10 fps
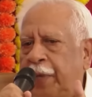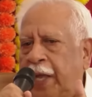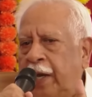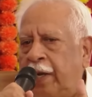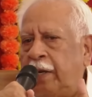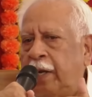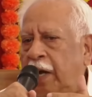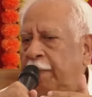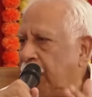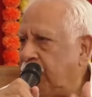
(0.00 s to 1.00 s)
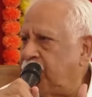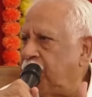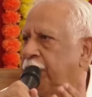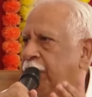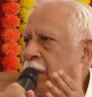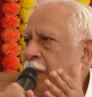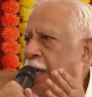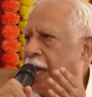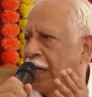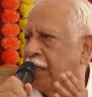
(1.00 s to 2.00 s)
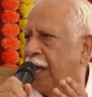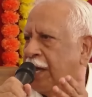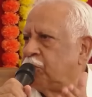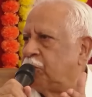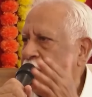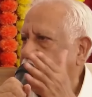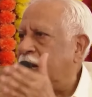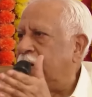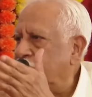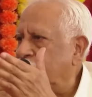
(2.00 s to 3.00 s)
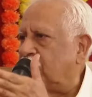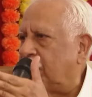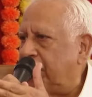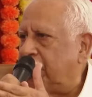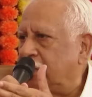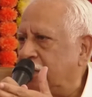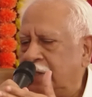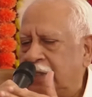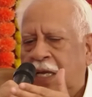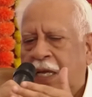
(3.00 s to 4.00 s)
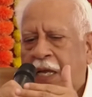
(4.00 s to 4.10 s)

And apart from the actual intelligence operations,